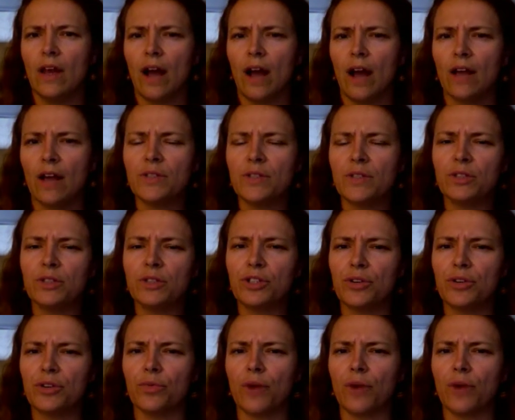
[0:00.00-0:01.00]
I also want you
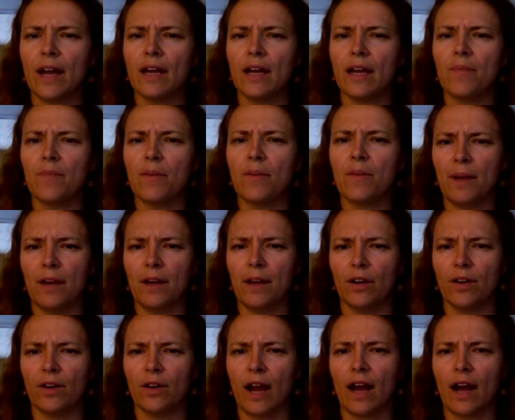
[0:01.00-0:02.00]
to write up the
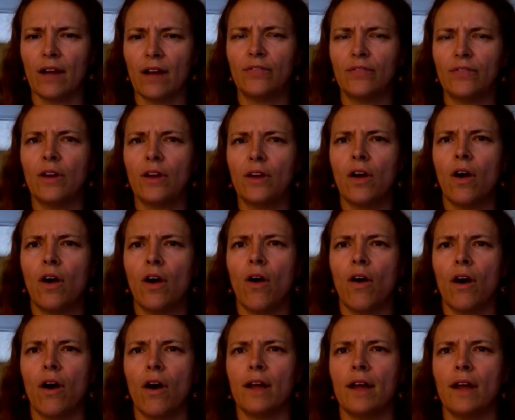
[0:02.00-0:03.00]
paragraph
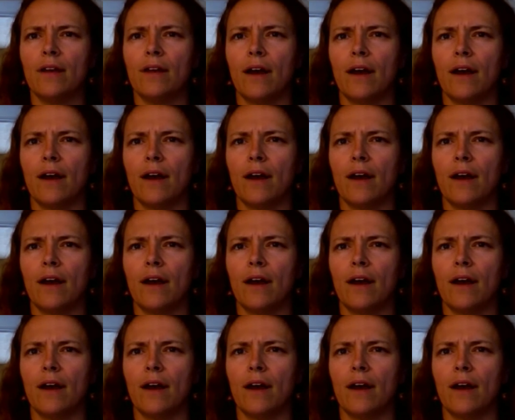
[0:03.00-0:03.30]
on